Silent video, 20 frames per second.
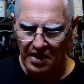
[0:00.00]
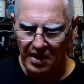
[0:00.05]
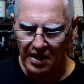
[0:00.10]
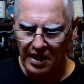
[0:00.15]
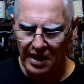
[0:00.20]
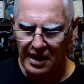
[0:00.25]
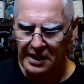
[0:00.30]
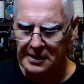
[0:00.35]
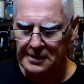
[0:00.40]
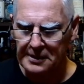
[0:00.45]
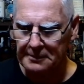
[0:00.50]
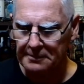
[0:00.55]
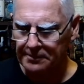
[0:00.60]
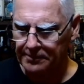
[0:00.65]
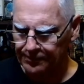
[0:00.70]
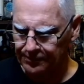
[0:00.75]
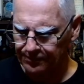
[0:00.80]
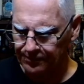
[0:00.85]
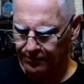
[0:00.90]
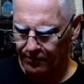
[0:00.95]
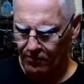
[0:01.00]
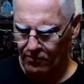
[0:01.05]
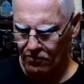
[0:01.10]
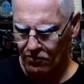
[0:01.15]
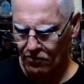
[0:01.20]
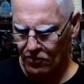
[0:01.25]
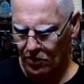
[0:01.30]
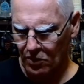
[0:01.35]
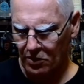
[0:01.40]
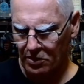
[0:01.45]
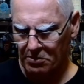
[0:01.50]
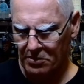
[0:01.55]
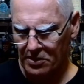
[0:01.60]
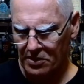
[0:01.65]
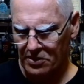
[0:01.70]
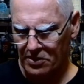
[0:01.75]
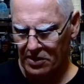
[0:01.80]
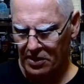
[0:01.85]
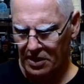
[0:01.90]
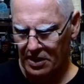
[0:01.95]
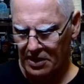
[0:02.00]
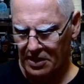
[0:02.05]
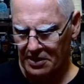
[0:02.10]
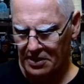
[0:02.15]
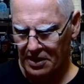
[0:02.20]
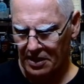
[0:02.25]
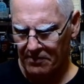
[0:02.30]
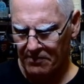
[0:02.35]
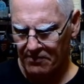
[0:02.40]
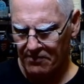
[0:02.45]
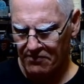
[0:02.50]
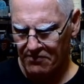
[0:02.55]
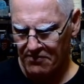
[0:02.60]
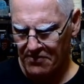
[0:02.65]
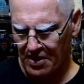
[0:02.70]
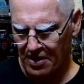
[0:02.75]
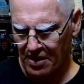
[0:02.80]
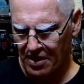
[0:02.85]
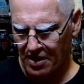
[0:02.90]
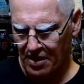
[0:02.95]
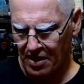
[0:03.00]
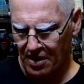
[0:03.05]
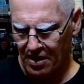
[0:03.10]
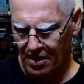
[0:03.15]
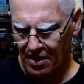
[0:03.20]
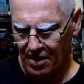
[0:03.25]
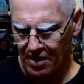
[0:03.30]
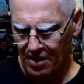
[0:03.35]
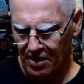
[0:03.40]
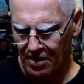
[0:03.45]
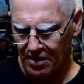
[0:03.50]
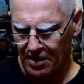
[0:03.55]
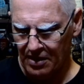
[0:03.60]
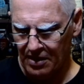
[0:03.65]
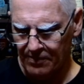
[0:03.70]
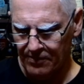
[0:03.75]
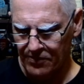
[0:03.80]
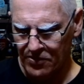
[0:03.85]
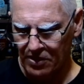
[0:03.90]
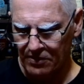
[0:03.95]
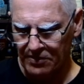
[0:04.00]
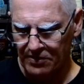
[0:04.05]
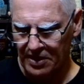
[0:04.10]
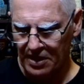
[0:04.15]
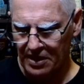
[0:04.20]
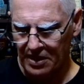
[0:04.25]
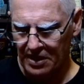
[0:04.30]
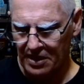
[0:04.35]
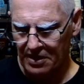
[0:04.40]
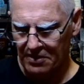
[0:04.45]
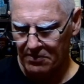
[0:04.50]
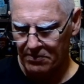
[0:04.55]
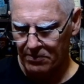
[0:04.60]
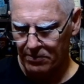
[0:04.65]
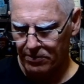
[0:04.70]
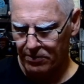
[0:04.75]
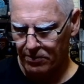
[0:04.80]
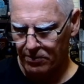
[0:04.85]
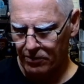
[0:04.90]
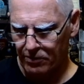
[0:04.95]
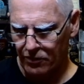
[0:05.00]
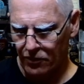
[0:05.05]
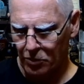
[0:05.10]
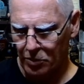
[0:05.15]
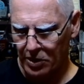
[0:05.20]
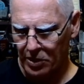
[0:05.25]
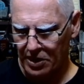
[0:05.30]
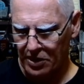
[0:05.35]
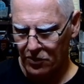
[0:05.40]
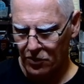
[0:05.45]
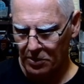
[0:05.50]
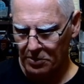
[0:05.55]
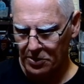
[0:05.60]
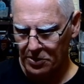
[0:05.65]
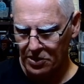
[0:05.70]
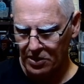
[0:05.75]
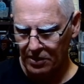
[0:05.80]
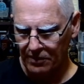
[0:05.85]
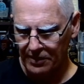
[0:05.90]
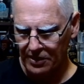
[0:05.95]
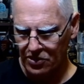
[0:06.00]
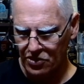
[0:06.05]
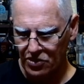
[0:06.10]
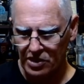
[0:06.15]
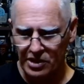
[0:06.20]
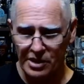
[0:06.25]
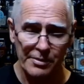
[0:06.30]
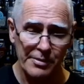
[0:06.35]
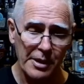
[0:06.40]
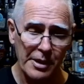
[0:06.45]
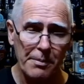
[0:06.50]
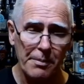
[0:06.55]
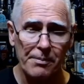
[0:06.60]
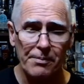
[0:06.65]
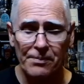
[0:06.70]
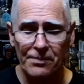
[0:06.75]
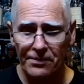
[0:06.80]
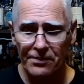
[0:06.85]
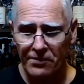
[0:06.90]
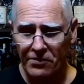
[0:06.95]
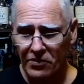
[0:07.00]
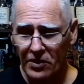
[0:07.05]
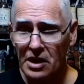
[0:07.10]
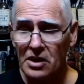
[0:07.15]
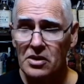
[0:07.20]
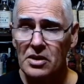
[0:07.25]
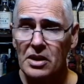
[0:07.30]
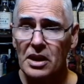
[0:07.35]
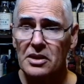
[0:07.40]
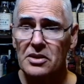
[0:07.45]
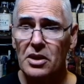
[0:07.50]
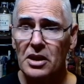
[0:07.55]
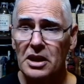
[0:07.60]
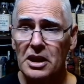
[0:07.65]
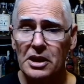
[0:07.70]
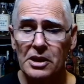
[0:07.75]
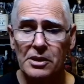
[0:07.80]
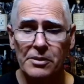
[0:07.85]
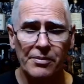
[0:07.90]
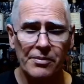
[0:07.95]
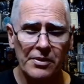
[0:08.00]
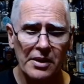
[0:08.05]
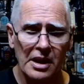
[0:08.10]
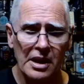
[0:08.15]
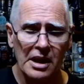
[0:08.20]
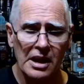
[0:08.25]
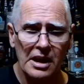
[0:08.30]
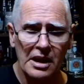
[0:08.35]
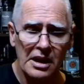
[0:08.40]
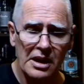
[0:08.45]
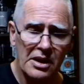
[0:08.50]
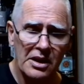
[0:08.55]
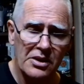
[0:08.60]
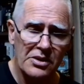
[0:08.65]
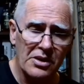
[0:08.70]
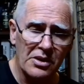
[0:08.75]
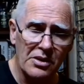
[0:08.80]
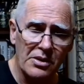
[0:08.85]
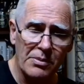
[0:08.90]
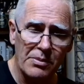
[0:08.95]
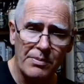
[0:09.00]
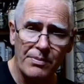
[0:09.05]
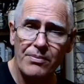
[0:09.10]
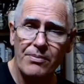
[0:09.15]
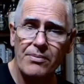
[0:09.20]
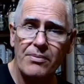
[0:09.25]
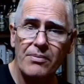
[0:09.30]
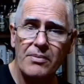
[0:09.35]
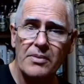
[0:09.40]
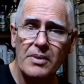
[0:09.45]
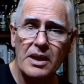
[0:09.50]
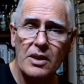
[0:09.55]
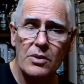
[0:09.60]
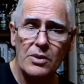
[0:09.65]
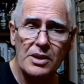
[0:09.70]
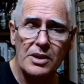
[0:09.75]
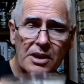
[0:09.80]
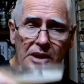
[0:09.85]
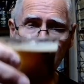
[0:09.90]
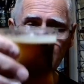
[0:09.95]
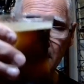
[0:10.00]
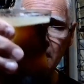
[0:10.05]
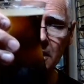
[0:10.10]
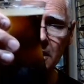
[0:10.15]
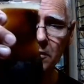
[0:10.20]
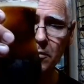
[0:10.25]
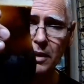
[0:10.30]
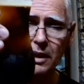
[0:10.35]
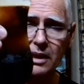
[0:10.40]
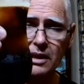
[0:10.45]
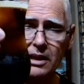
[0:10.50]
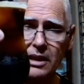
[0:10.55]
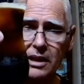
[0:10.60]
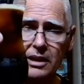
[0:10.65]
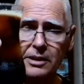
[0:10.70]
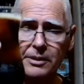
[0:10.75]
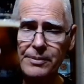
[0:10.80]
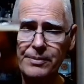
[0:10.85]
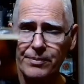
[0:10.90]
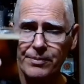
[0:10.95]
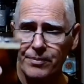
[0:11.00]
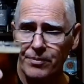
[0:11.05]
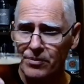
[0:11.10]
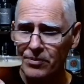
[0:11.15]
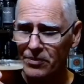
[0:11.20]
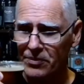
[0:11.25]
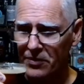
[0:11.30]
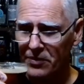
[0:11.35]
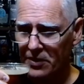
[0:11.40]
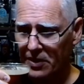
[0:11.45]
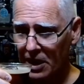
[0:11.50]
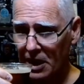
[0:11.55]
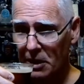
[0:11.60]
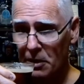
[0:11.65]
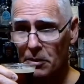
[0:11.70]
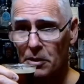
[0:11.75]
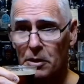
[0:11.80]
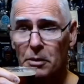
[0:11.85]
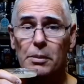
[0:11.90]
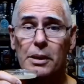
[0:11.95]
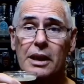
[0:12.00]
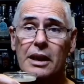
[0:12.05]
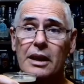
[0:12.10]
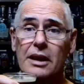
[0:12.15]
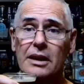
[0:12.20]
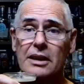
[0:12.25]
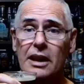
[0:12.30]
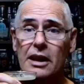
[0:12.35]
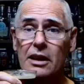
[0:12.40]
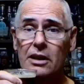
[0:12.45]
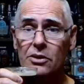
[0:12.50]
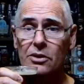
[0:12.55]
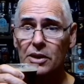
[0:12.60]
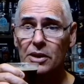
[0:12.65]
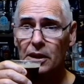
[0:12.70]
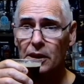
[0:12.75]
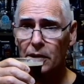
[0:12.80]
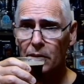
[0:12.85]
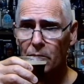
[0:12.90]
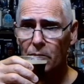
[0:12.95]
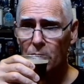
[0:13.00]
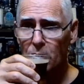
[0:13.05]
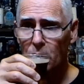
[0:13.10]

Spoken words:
What am I like tasting? Yeah, soft tan head, full-bodied aromas, coffee and chocolate. Yep, that's the deal. So here is the Beertail. I have the Beertail drinker.